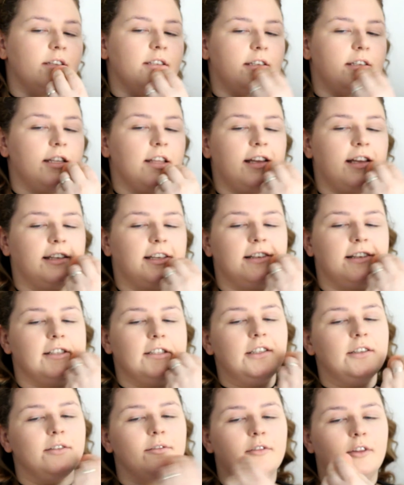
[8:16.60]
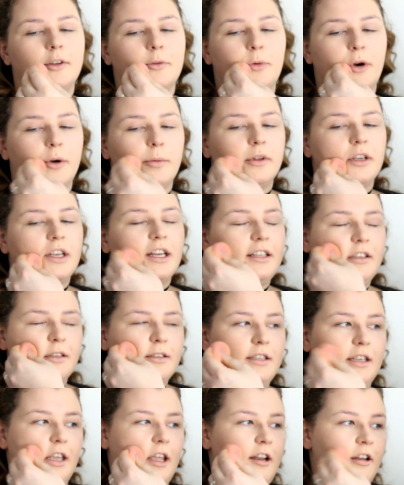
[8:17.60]
See, the thing is, they probably can't
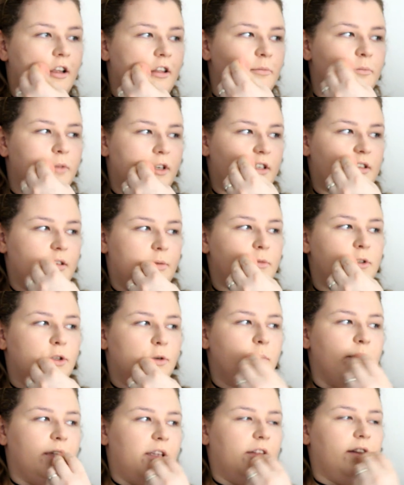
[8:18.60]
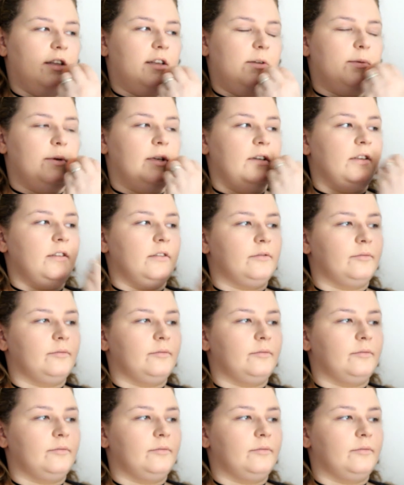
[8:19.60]
see anything because I'm so pale anyway.